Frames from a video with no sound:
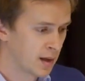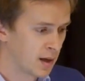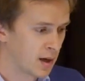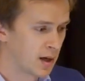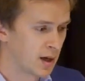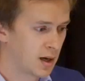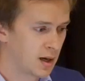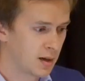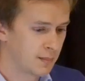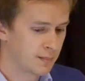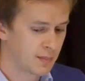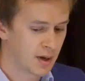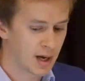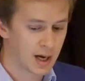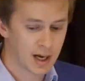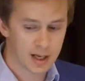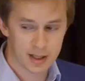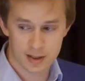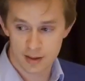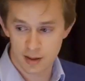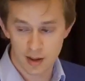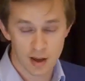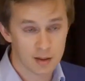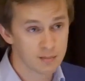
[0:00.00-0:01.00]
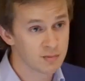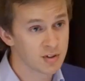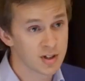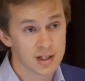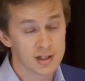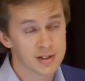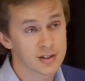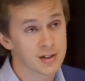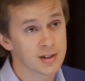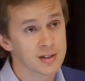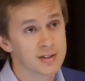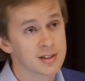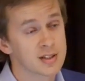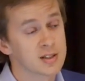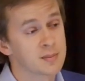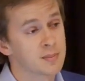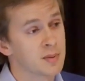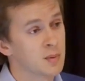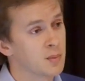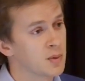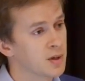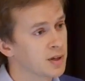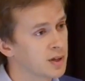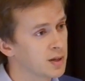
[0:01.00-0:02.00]
And I'm really excited to
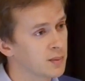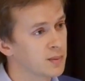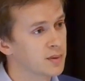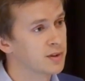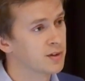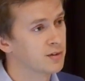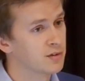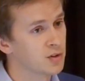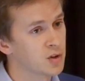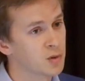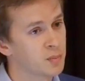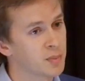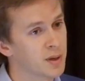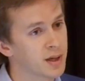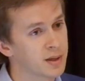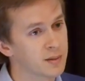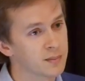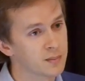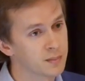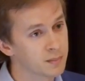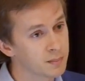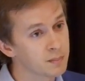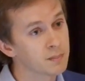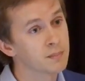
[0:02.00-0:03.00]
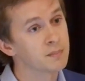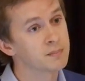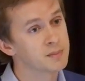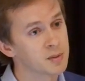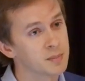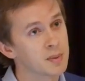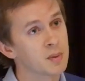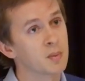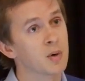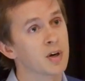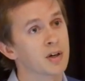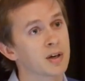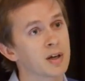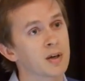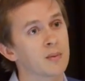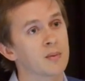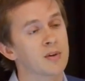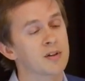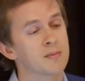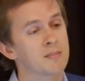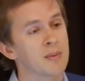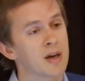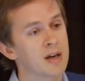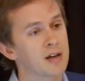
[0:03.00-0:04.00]
be working with the group and to be working
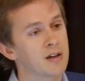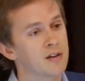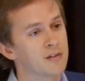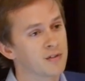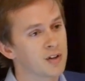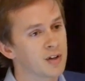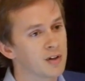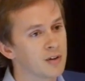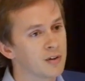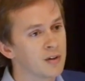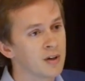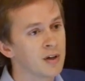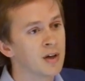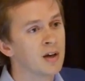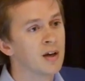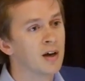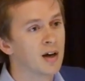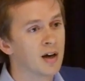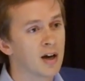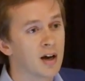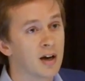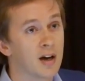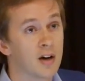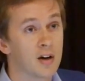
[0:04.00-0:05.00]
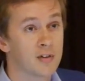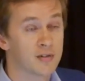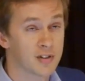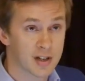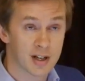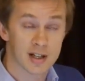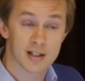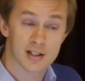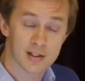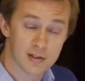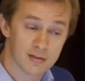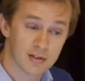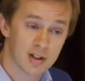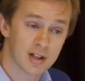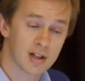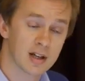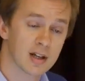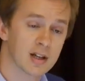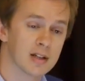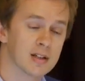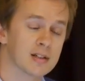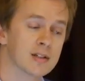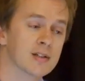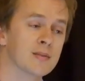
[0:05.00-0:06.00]
with many of you over the next 3
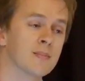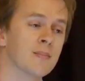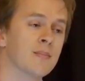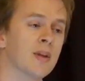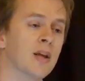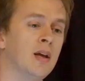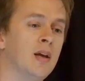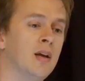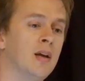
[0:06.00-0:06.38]
years.